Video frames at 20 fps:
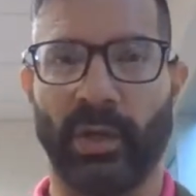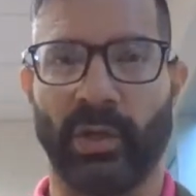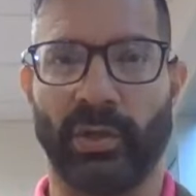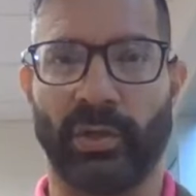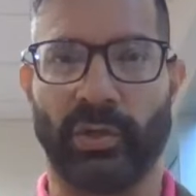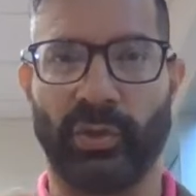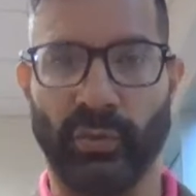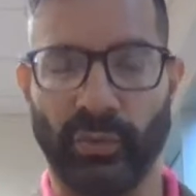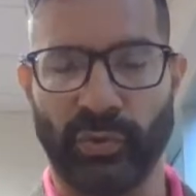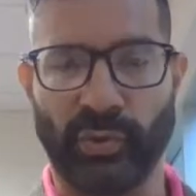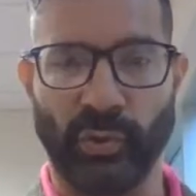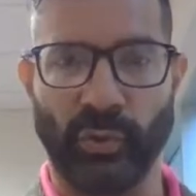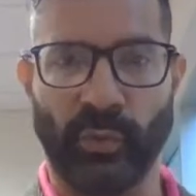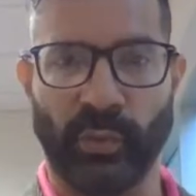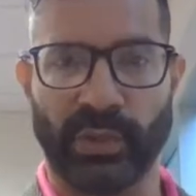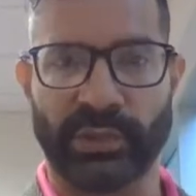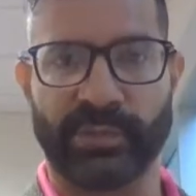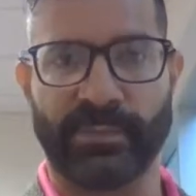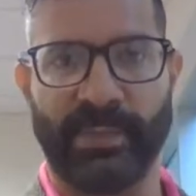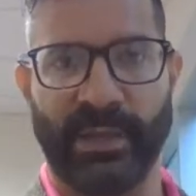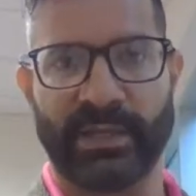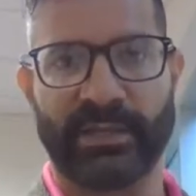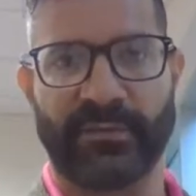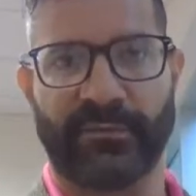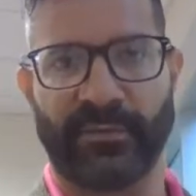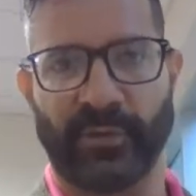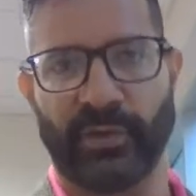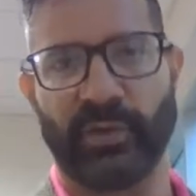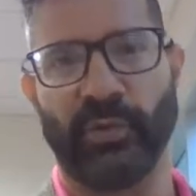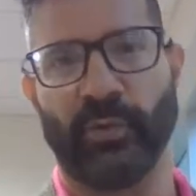You do what's best
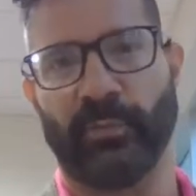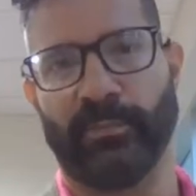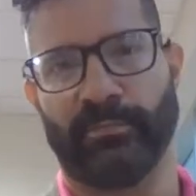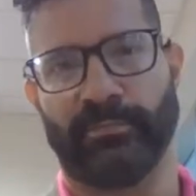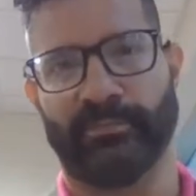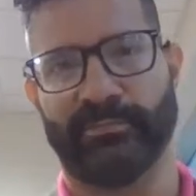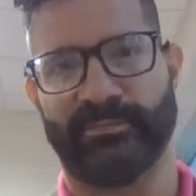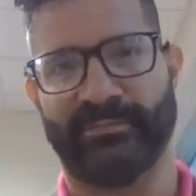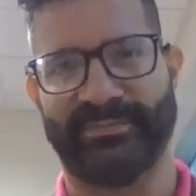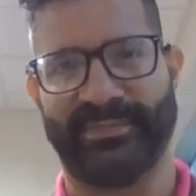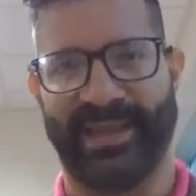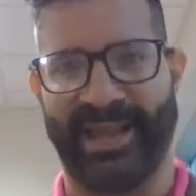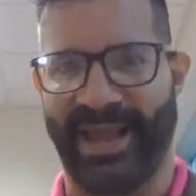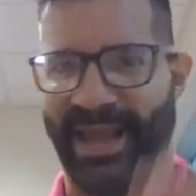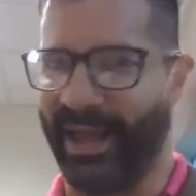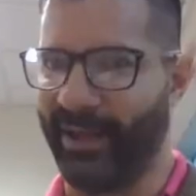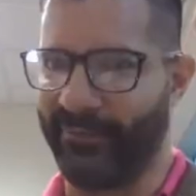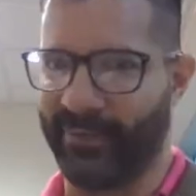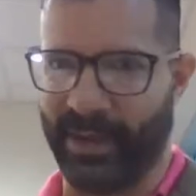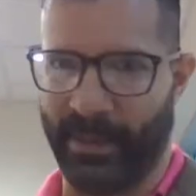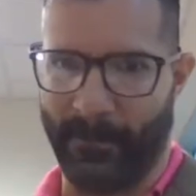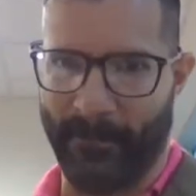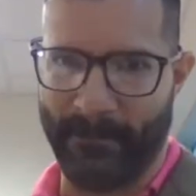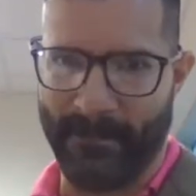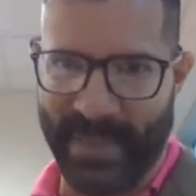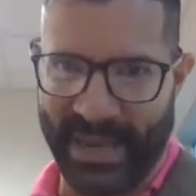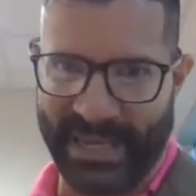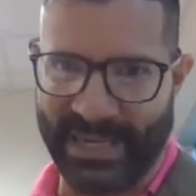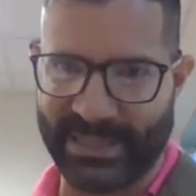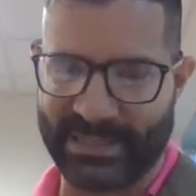for you. Have an
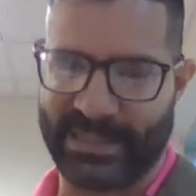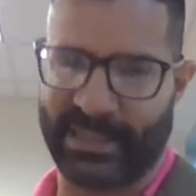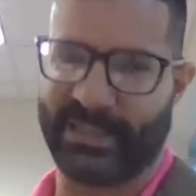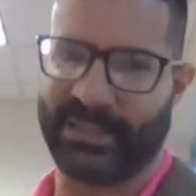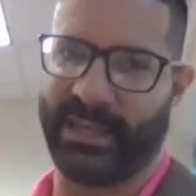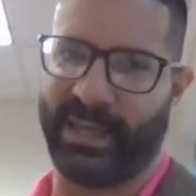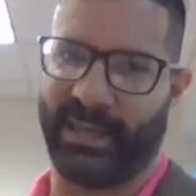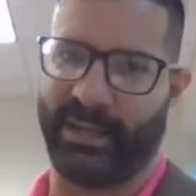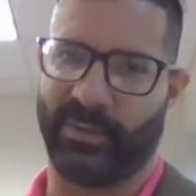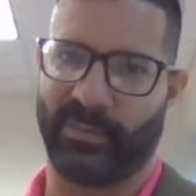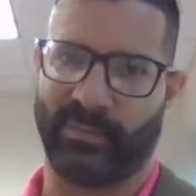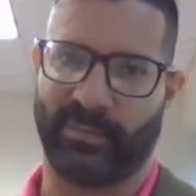amazing day.